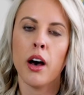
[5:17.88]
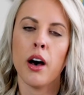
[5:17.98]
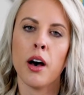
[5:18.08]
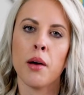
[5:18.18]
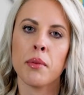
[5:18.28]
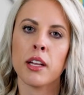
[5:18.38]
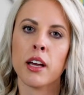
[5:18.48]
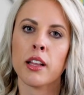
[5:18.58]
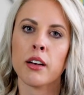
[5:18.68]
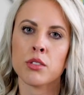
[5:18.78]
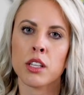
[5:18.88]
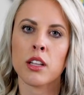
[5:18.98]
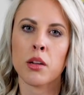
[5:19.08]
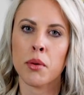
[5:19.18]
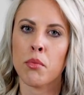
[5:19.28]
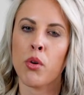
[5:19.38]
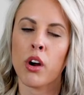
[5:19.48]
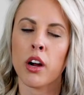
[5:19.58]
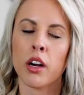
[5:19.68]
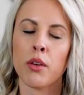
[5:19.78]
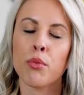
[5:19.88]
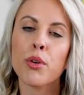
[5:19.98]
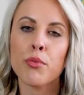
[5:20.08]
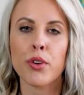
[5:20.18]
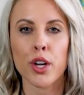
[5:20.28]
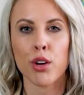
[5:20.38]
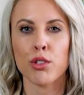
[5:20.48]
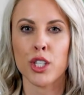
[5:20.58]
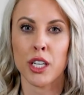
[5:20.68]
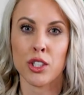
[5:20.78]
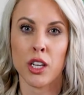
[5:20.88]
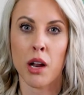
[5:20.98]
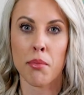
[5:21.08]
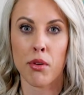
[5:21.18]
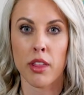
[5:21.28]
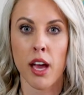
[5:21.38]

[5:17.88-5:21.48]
And it allows a little bit more room for negotiation on both